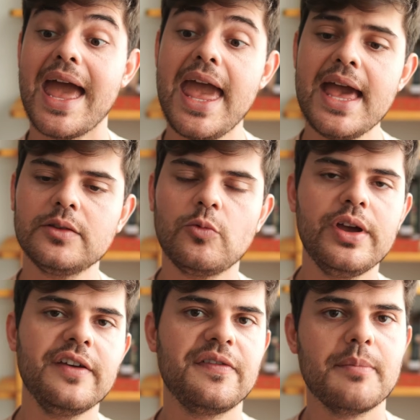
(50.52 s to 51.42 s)
and
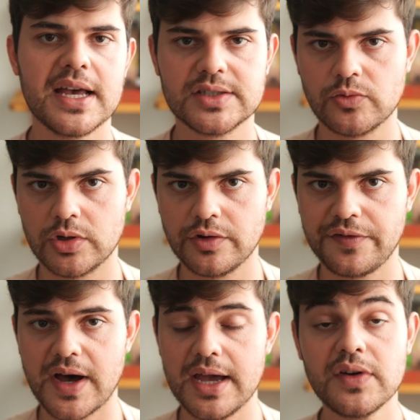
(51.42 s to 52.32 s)
with Meze
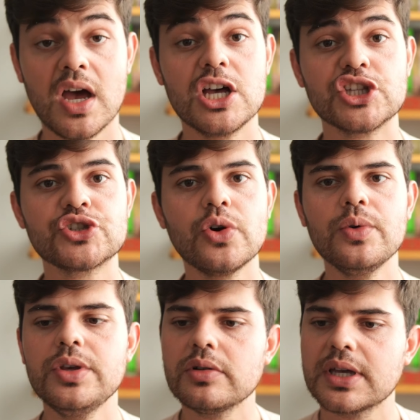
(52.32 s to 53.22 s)
105,
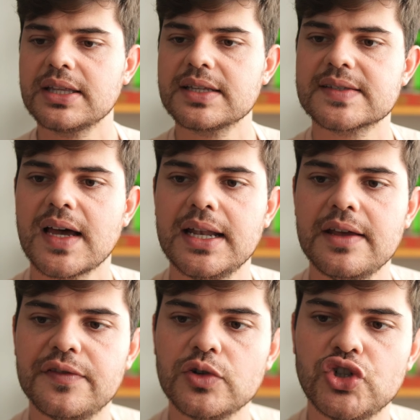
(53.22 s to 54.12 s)
so you can decide
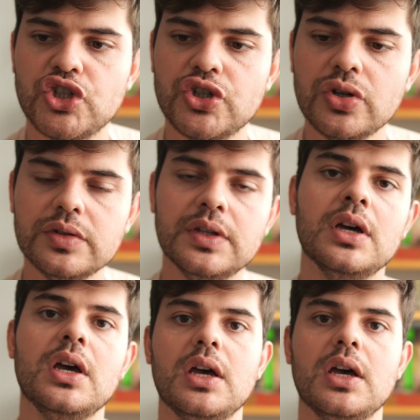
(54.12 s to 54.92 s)
if you should